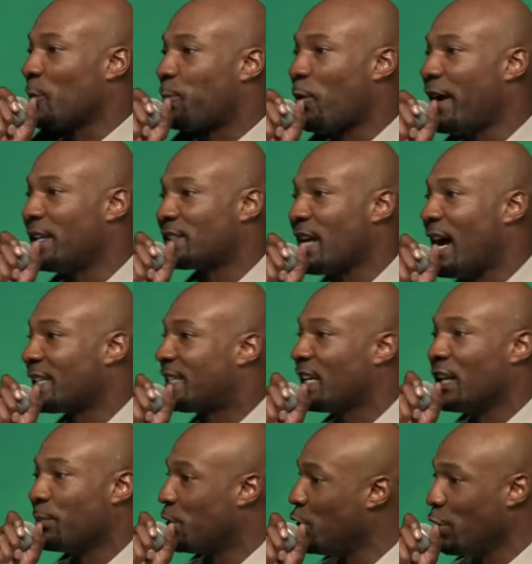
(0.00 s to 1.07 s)
to praise God, tell
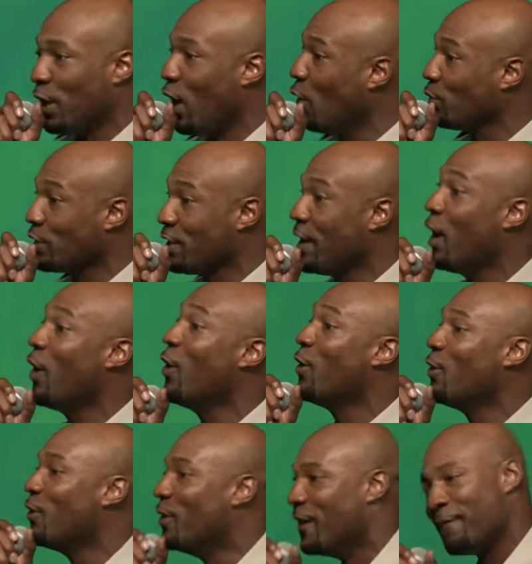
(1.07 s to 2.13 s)
them, you don't
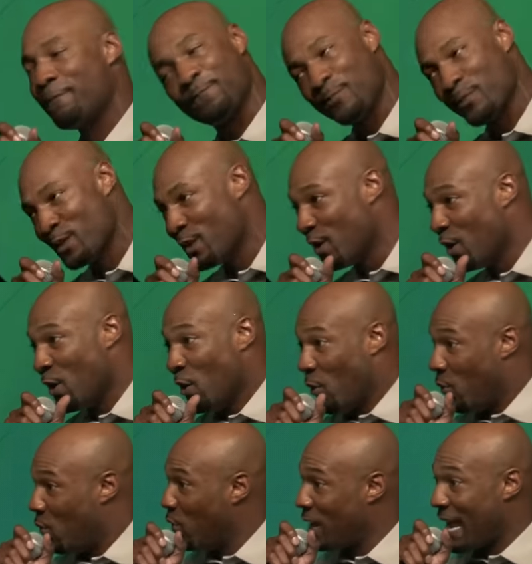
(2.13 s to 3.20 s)
know
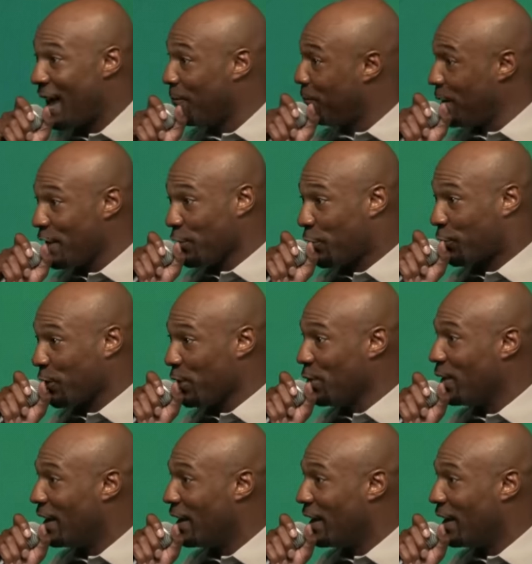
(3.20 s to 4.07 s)
what I've been through.